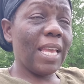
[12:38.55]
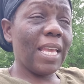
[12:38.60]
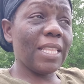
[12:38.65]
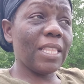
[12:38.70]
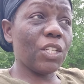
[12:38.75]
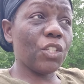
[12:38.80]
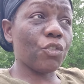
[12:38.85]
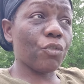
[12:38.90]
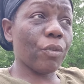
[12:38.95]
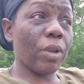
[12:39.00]

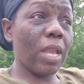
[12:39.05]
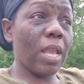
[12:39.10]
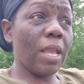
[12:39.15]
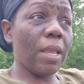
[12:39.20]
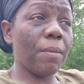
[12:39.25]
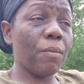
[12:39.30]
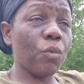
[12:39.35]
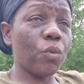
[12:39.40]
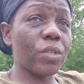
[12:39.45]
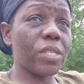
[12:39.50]
And the
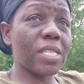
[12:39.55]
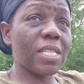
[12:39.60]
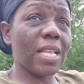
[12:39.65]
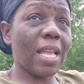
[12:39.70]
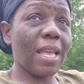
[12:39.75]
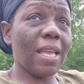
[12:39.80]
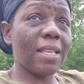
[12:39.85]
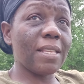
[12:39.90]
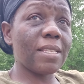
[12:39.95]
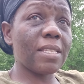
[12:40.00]
dream was
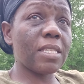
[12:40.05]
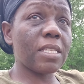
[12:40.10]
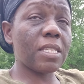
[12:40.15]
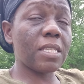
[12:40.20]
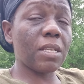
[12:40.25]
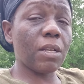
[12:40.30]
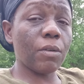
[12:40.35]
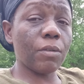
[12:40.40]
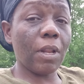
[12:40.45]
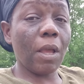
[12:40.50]
that
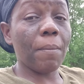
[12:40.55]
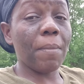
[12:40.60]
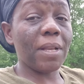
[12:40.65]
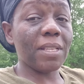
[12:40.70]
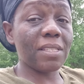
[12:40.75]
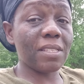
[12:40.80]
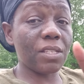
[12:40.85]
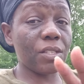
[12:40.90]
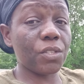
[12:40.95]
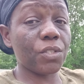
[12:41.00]
sil- now
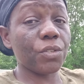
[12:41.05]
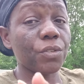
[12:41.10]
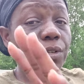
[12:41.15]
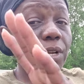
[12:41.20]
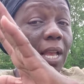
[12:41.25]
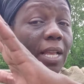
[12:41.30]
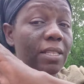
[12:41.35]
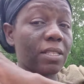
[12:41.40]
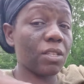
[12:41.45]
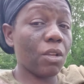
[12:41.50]
my
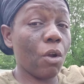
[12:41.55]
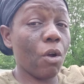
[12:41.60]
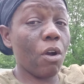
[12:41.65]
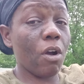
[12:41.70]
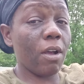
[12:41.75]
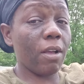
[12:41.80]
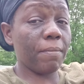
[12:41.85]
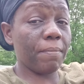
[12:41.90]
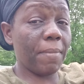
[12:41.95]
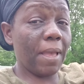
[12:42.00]
sister has
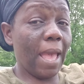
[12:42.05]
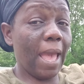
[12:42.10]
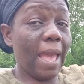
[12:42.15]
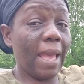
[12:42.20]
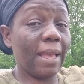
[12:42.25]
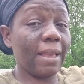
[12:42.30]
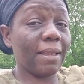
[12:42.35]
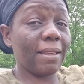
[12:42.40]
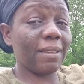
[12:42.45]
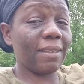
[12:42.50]
gone
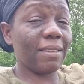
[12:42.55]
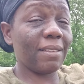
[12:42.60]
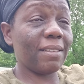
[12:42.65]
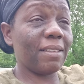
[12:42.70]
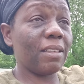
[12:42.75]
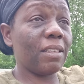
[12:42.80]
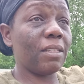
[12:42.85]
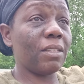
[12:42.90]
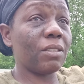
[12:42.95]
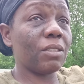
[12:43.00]
back
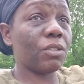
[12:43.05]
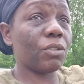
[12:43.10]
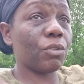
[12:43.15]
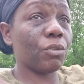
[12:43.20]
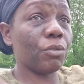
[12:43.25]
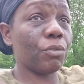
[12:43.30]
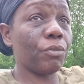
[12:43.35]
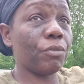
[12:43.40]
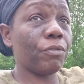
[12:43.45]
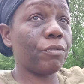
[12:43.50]

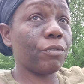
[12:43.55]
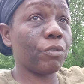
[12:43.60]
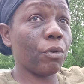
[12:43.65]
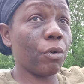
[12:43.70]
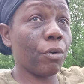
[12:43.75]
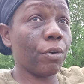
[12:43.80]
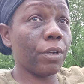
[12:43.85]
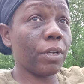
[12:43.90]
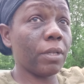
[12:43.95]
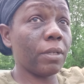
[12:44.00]
to
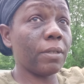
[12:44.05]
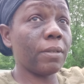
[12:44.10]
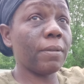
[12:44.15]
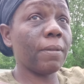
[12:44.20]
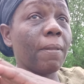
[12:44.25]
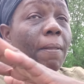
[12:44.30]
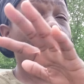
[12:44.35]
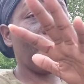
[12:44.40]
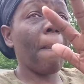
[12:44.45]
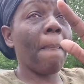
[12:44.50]
Florida,
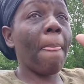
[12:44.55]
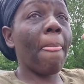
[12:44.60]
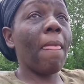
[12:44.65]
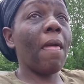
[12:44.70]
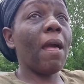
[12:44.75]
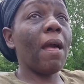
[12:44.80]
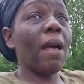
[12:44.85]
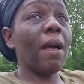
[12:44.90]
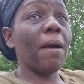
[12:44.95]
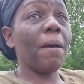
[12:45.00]

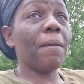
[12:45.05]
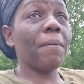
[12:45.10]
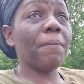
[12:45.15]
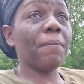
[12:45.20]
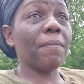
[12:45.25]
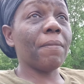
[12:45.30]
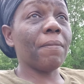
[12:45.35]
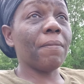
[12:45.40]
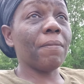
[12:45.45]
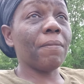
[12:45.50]

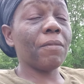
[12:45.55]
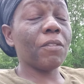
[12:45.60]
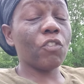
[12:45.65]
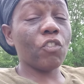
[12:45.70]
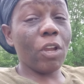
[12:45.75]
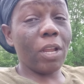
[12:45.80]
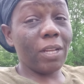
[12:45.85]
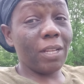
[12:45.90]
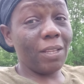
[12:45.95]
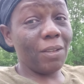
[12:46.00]
I'm mm,
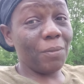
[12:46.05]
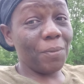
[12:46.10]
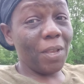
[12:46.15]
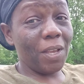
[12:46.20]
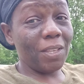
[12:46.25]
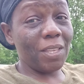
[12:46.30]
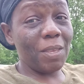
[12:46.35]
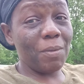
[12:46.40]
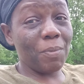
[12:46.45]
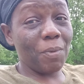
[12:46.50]
trying to help
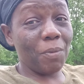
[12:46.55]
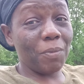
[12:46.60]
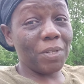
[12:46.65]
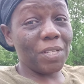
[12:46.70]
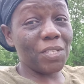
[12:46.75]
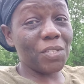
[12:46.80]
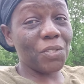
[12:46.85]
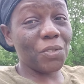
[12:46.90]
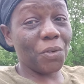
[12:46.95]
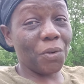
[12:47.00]
y'all keep up
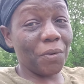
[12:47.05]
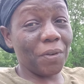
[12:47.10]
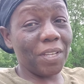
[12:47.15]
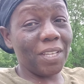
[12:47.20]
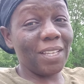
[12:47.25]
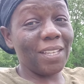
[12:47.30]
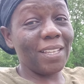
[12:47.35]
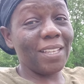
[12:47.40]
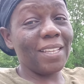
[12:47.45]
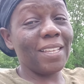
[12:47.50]
the
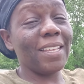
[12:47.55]
story.